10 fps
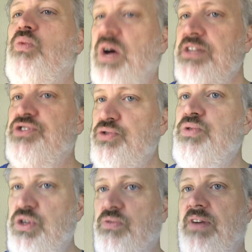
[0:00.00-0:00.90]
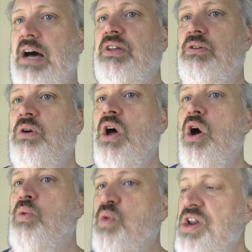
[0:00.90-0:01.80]
what do you value?
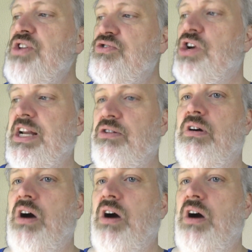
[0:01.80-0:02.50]
What are you trying to